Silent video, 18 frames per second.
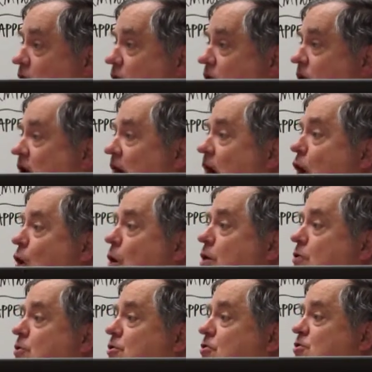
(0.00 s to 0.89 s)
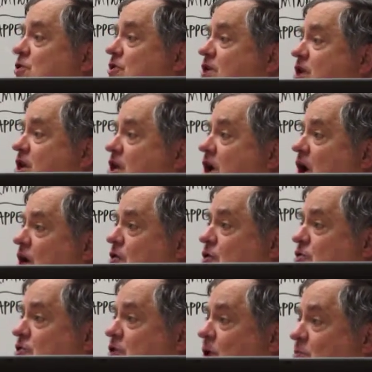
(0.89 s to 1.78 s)
Now under C, under
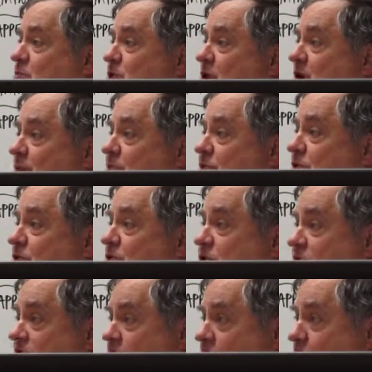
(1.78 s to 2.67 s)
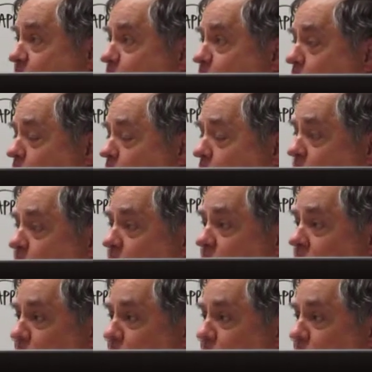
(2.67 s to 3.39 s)
subchapter C, where we'll